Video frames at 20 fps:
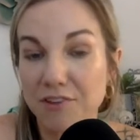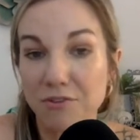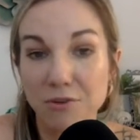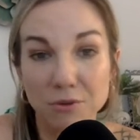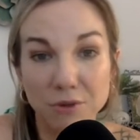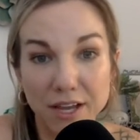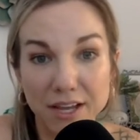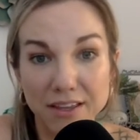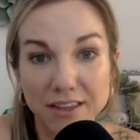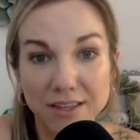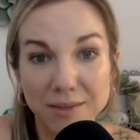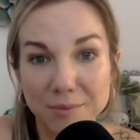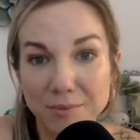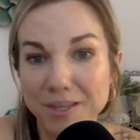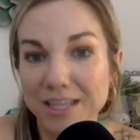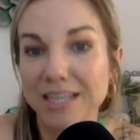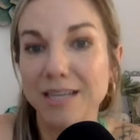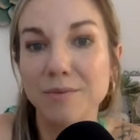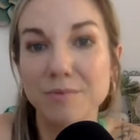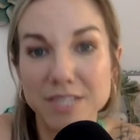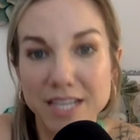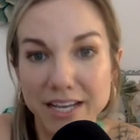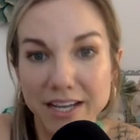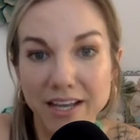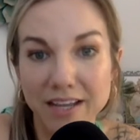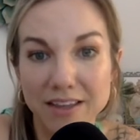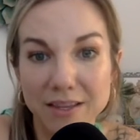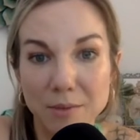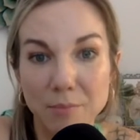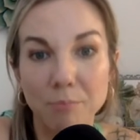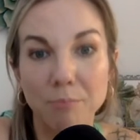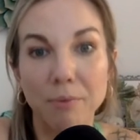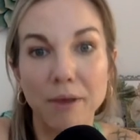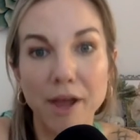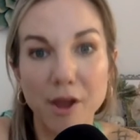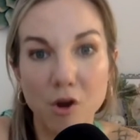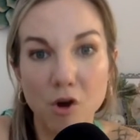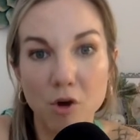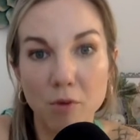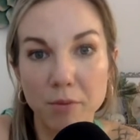If you like them, keep taking them
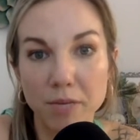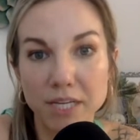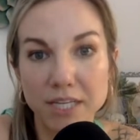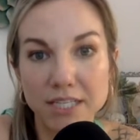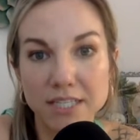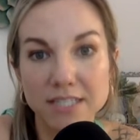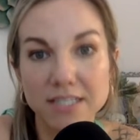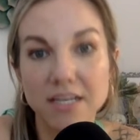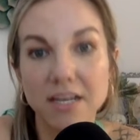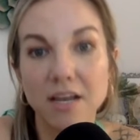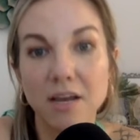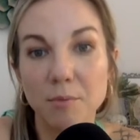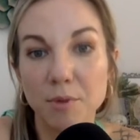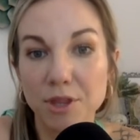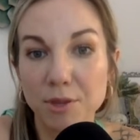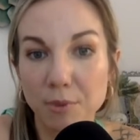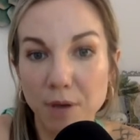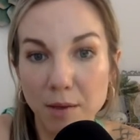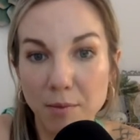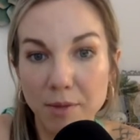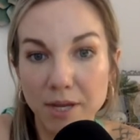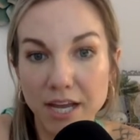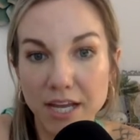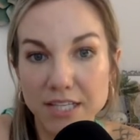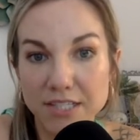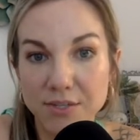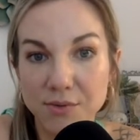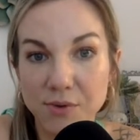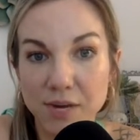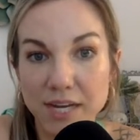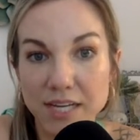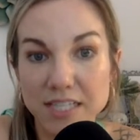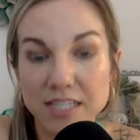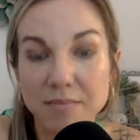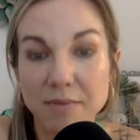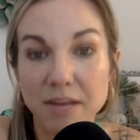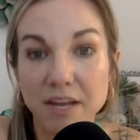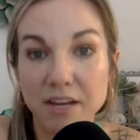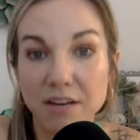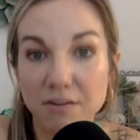by all means. But the public has a right
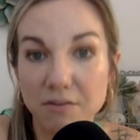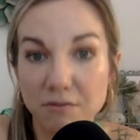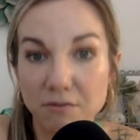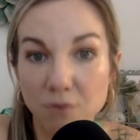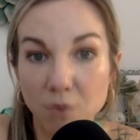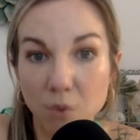to make an